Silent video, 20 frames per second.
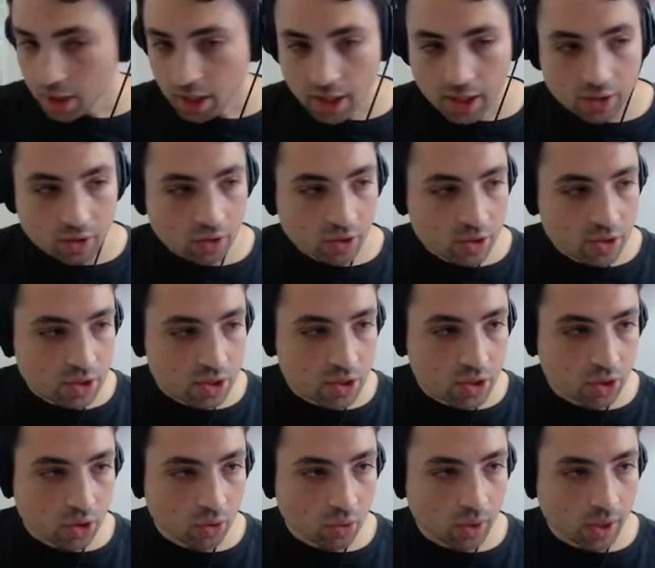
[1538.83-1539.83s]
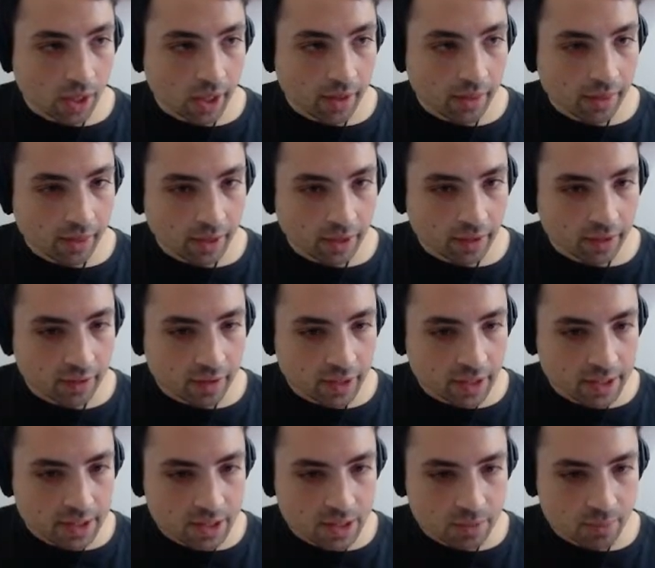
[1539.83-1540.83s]
And also, I think
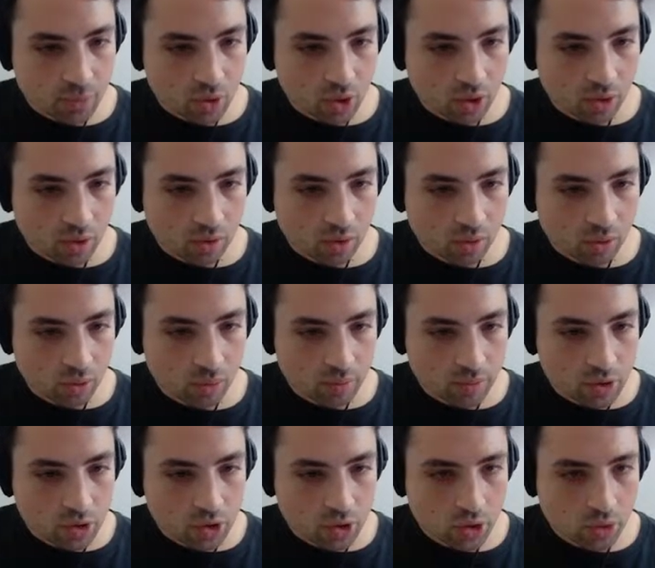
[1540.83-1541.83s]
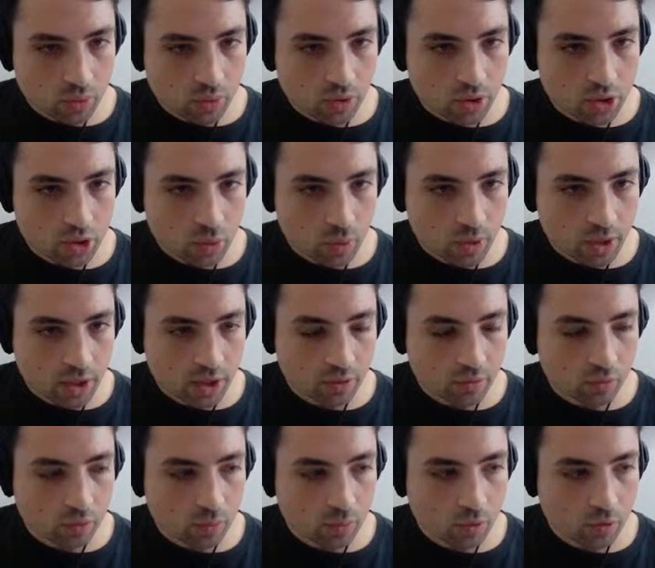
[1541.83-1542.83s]
this is part of the loop too, so we can
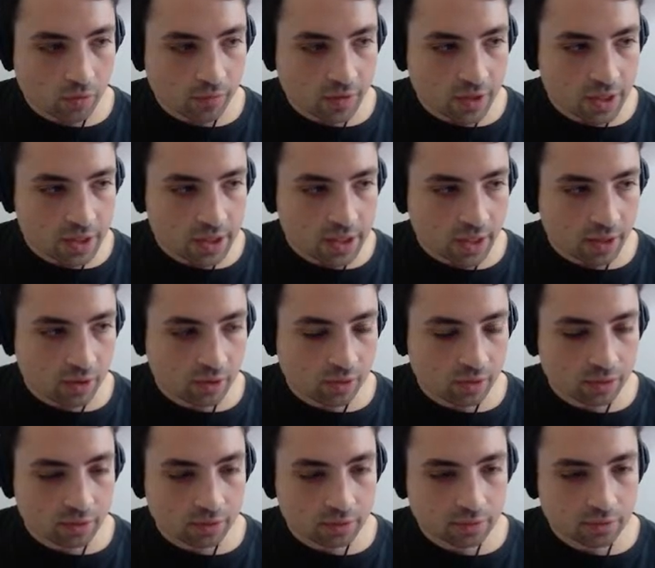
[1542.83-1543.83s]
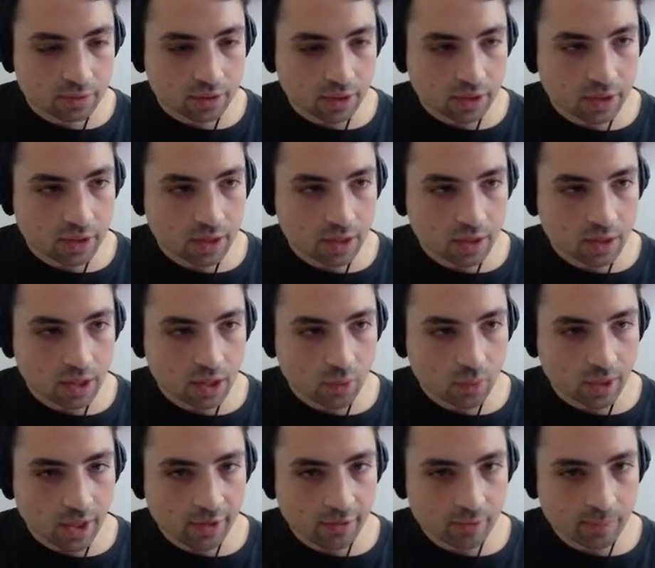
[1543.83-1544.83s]
remove this out. And then now
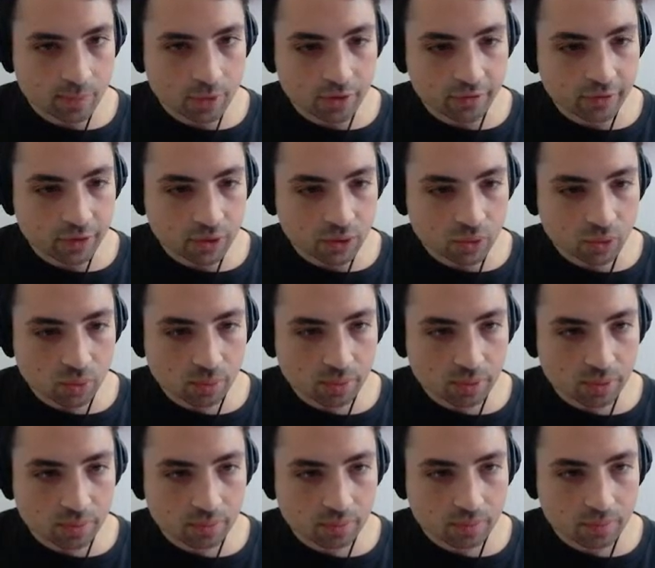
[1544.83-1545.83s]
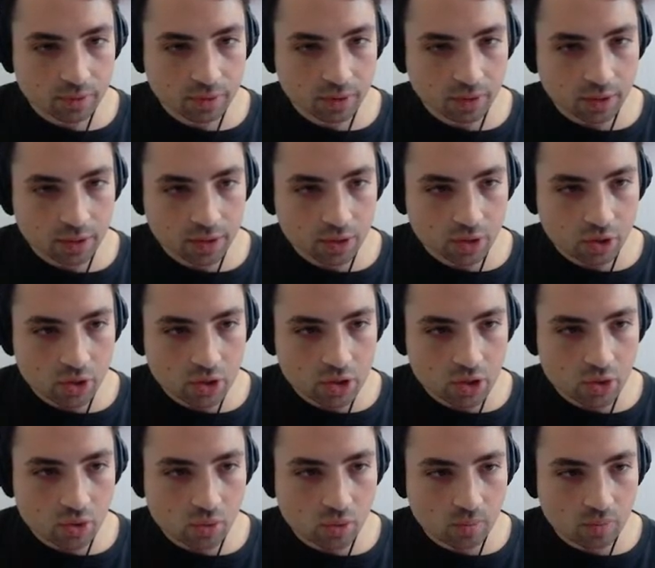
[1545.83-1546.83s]
we have a perfect loop. And it
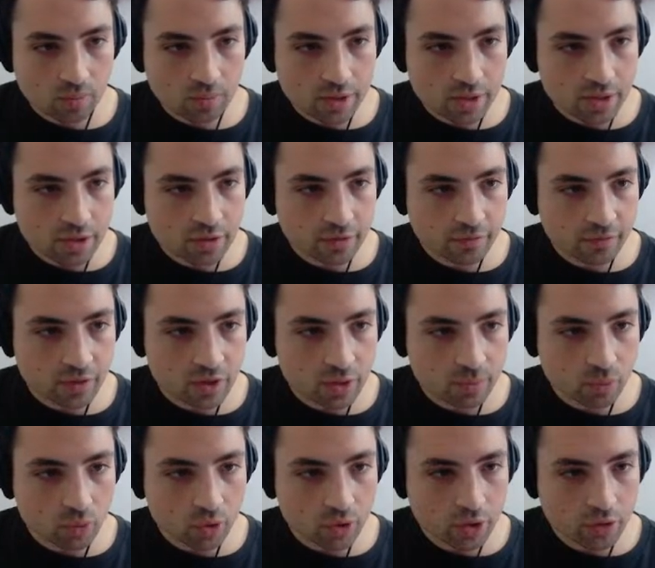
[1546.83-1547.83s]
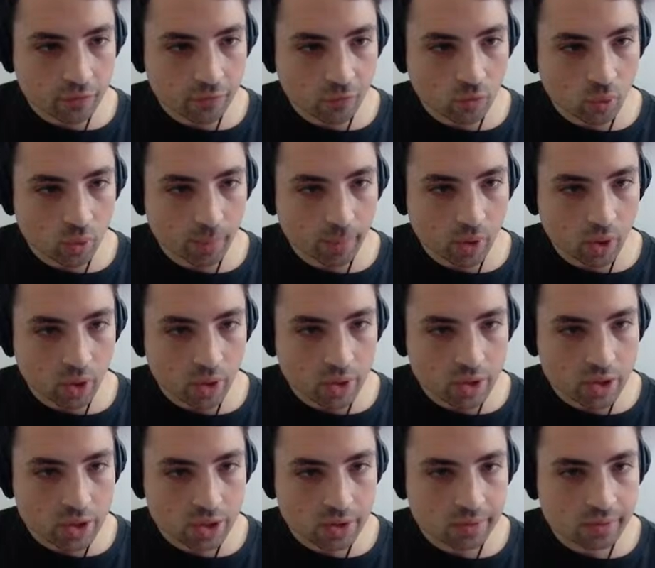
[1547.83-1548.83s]
also is divisible into 4
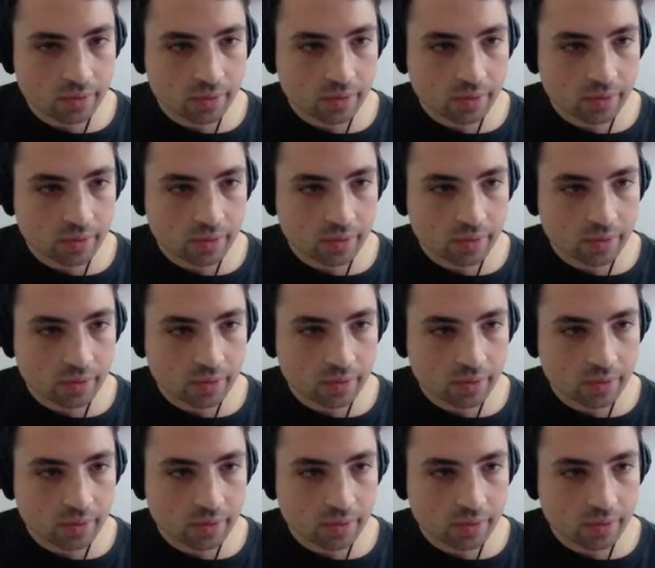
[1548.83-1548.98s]
bars.